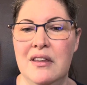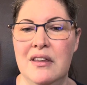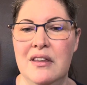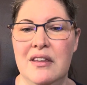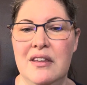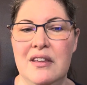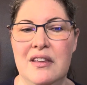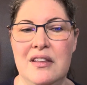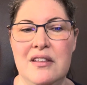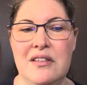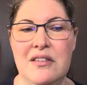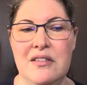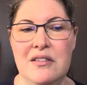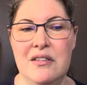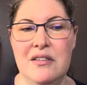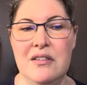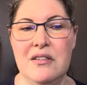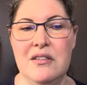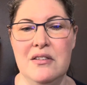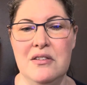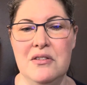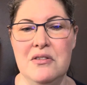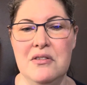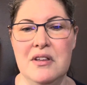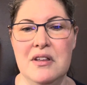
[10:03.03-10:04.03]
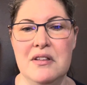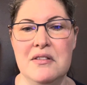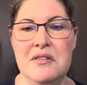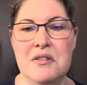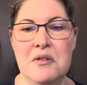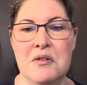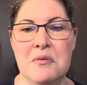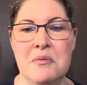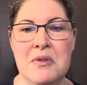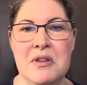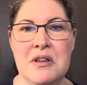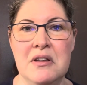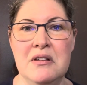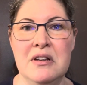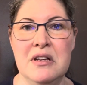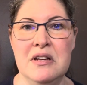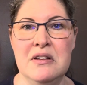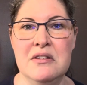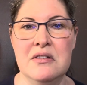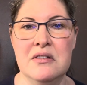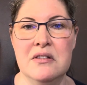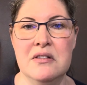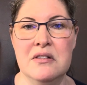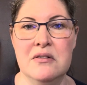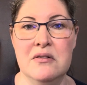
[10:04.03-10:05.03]
It's something you need
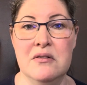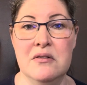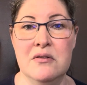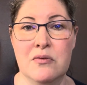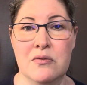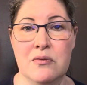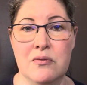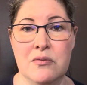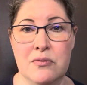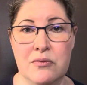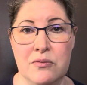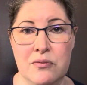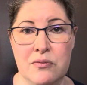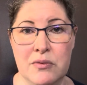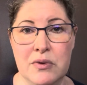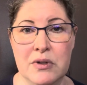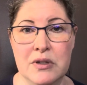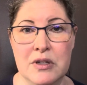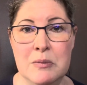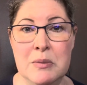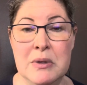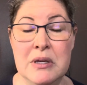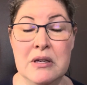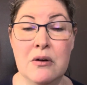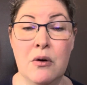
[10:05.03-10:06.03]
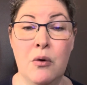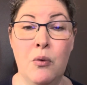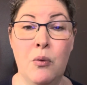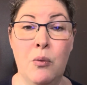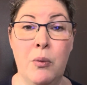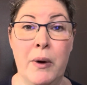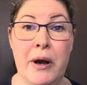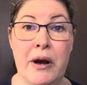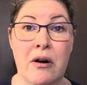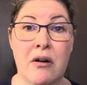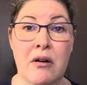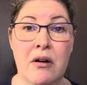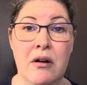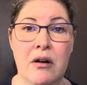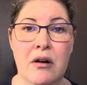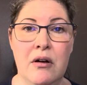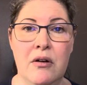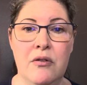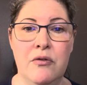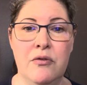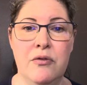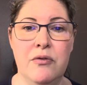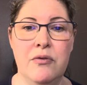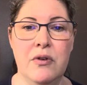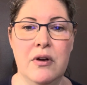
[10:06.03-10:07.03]
to really be aware
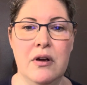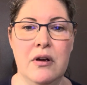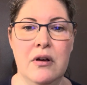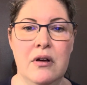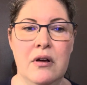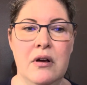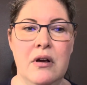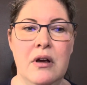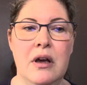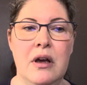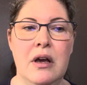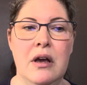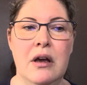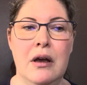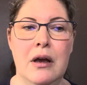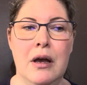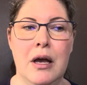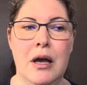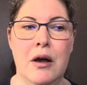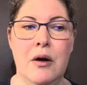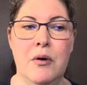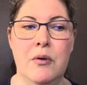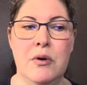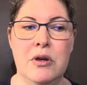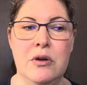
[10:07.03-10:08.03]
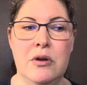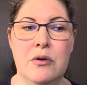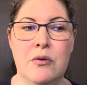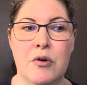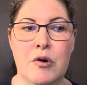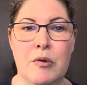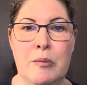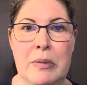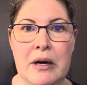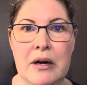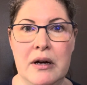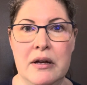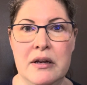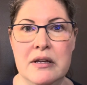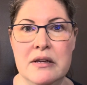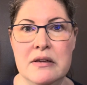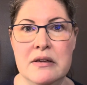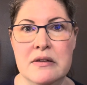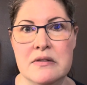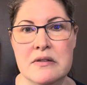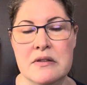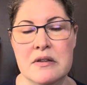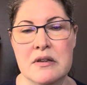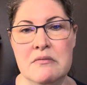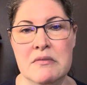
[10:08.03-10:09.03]
of how your body
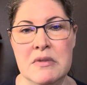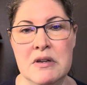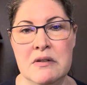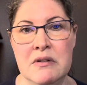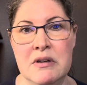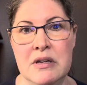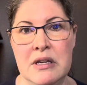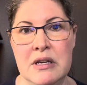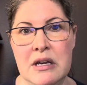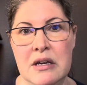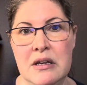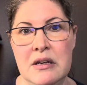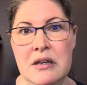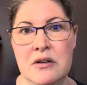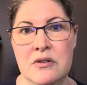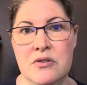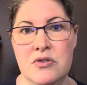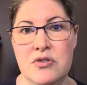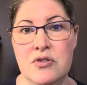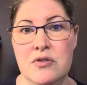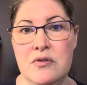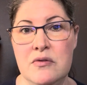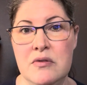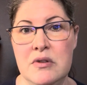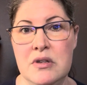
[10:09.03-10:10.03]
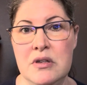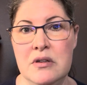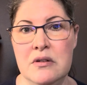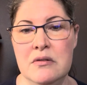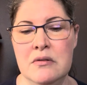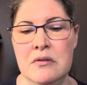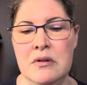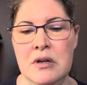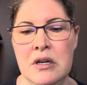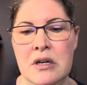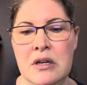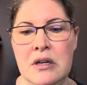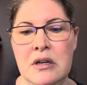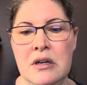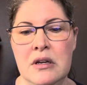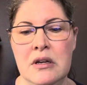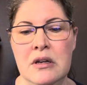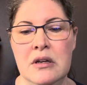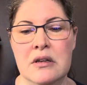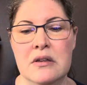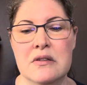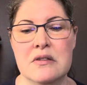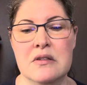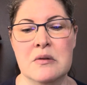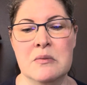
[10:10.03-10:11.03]
is communicating to you.
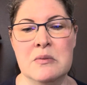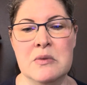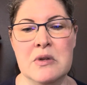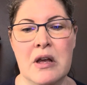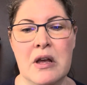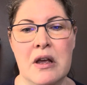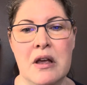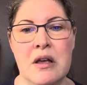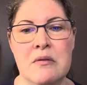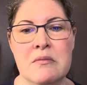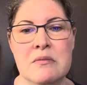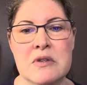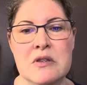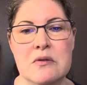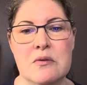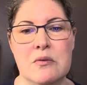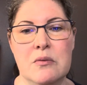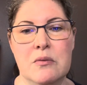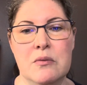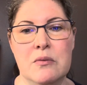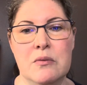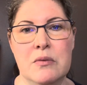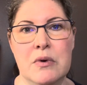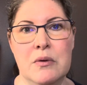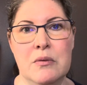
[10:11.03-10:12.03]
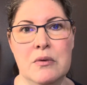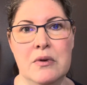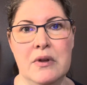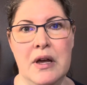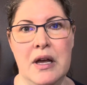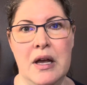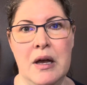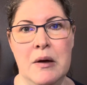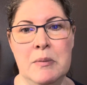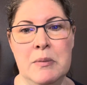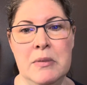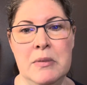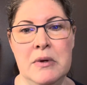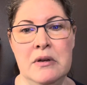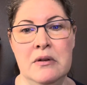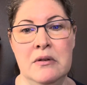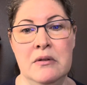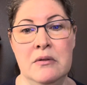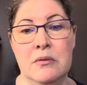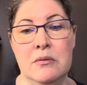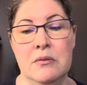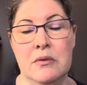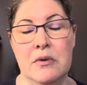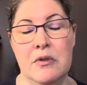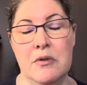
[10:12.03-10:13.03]
Sometimes what will happen
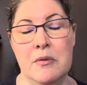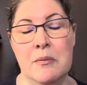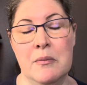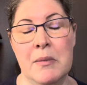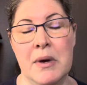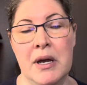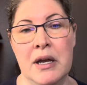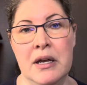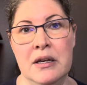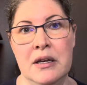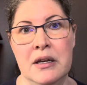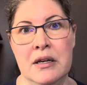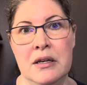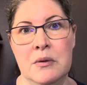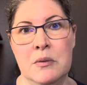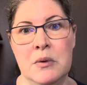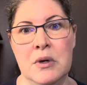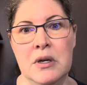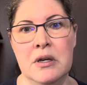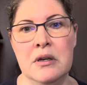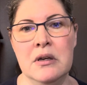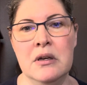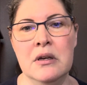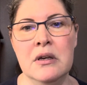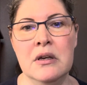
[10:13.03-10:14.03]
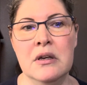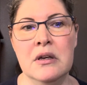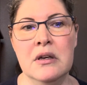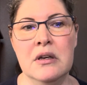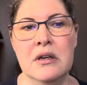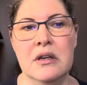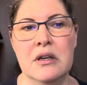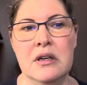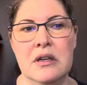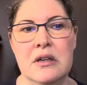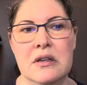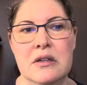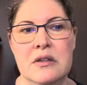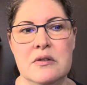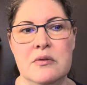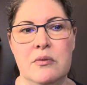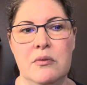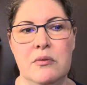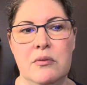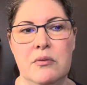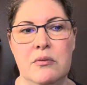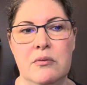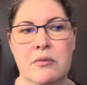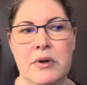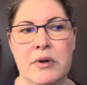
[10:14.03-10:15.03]
with mine anyway is
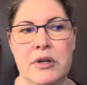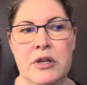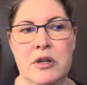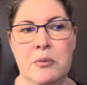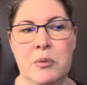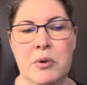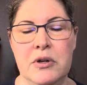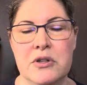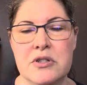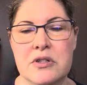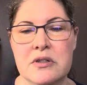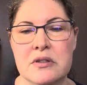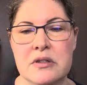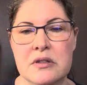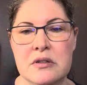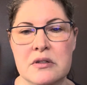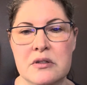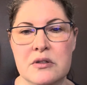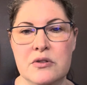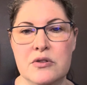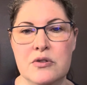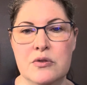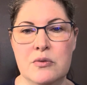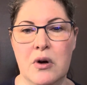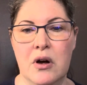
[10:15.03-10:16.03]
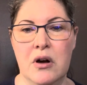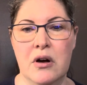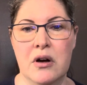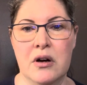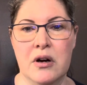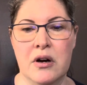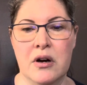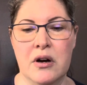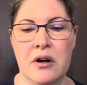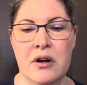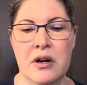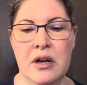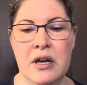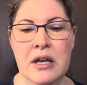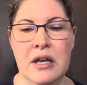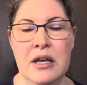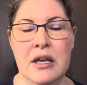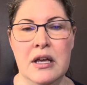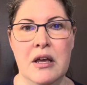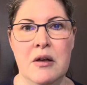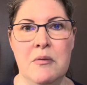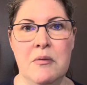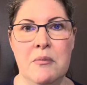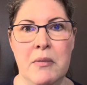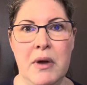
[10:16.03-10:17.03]
when you push a little too hard,
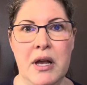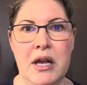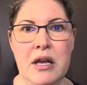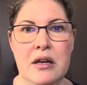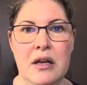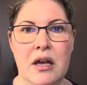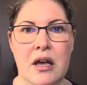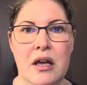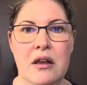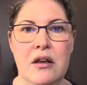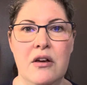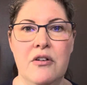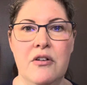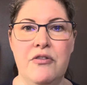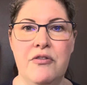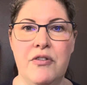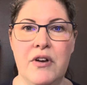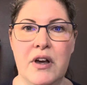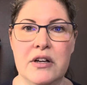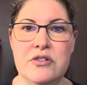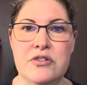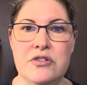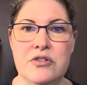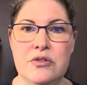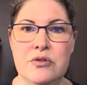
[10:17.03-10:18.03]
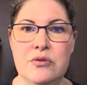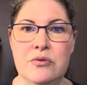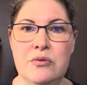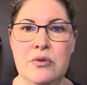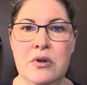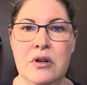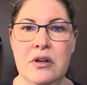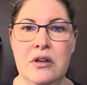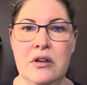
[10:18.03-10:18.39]
it might not affect you